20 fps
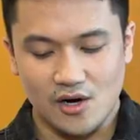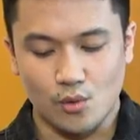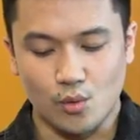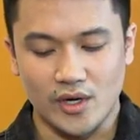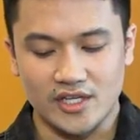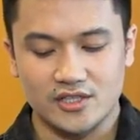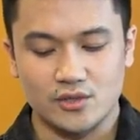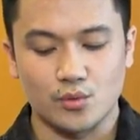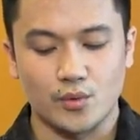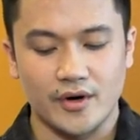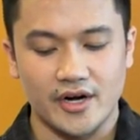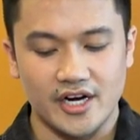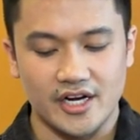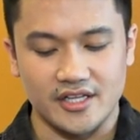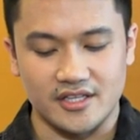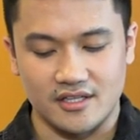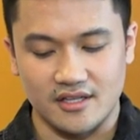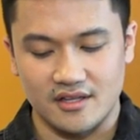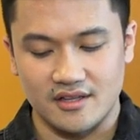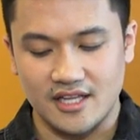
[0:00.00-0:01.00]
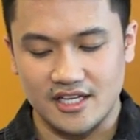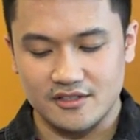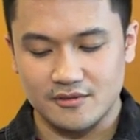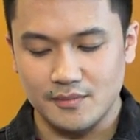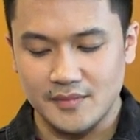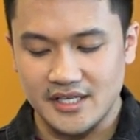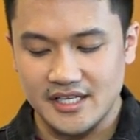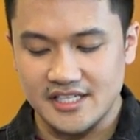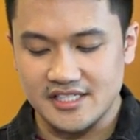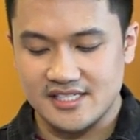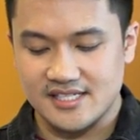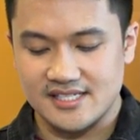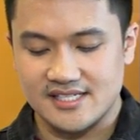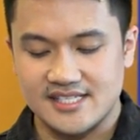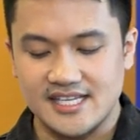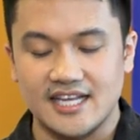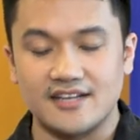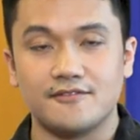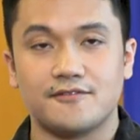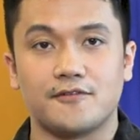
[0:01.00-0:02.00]
What word that means
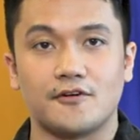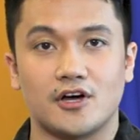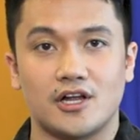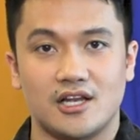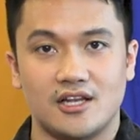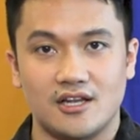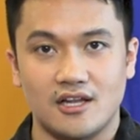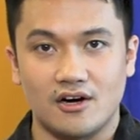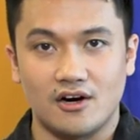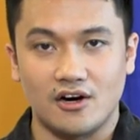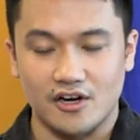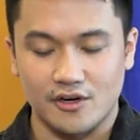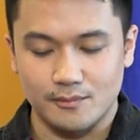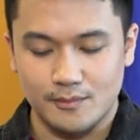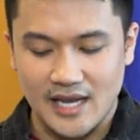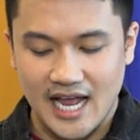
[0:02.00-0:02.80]
sinful or